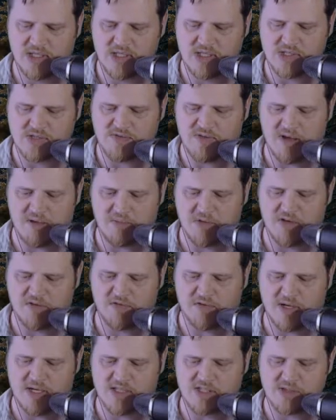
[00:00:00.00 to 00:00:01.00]
his family and
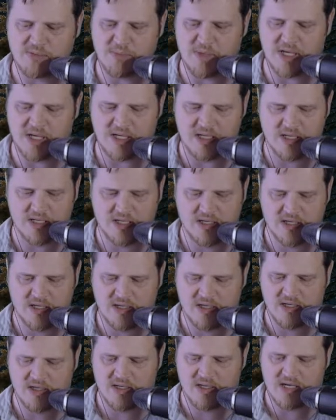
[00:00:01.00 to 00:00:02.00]
friends. But
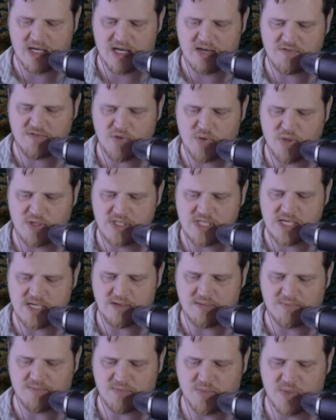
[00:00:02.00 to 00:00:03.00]
I have no
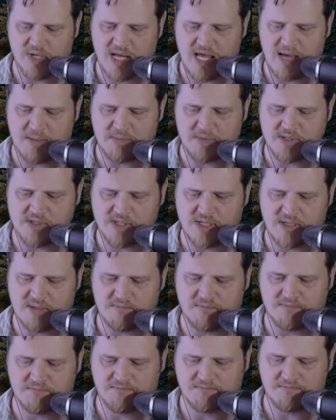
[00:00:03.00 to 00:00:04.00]
idea what happened to
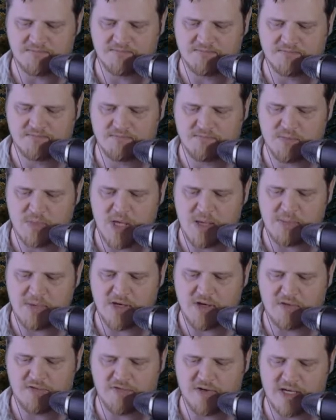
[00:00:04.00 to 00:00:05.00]
him. Maybe
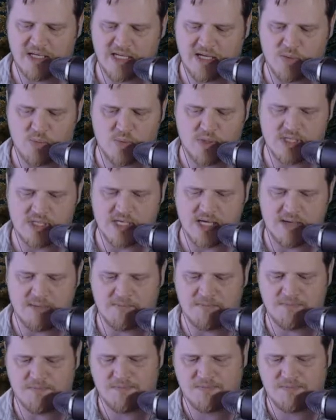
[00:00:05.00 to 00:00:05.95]
I'll find out one day.